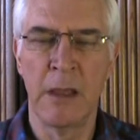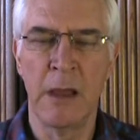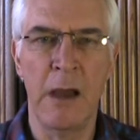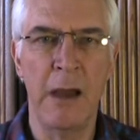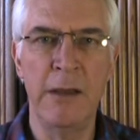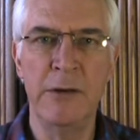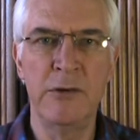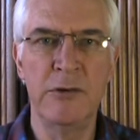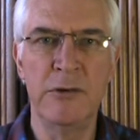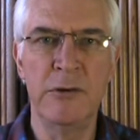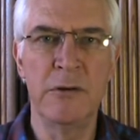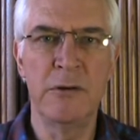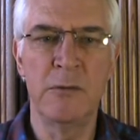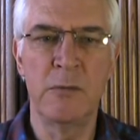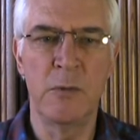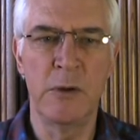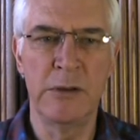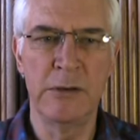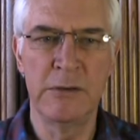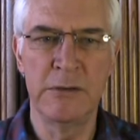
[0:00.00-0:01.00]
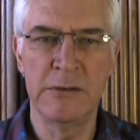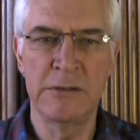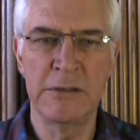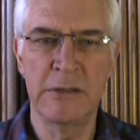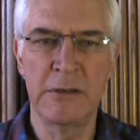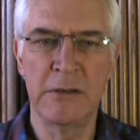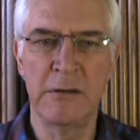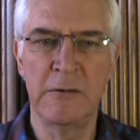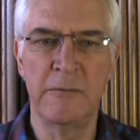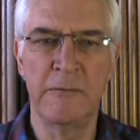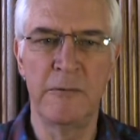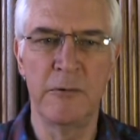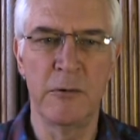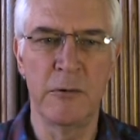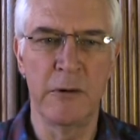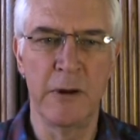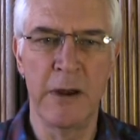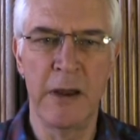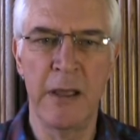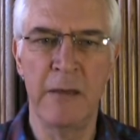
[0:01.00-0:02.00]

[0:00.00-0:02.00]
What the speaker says: I do not want to settle for an